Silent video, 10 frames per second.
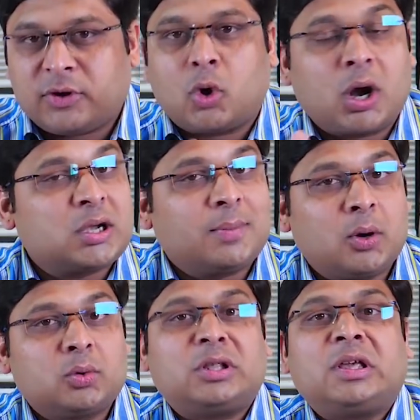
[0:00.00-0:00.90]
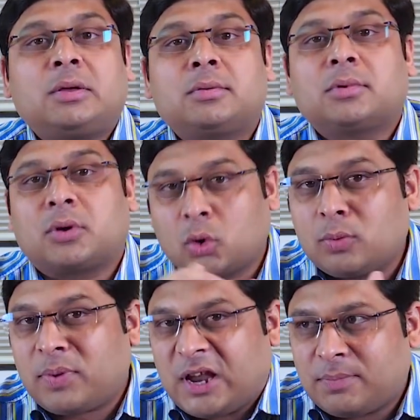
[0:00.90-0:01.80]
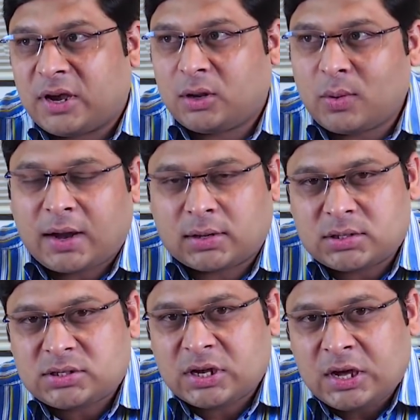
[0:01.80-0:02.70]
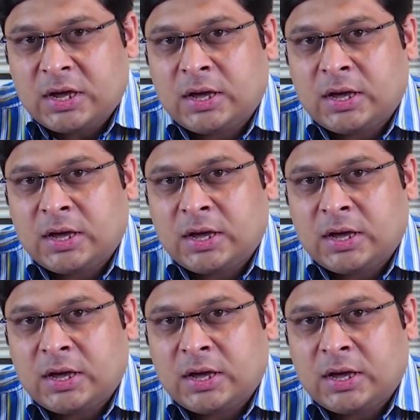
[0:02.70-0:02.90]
we talked about the role played by new actors.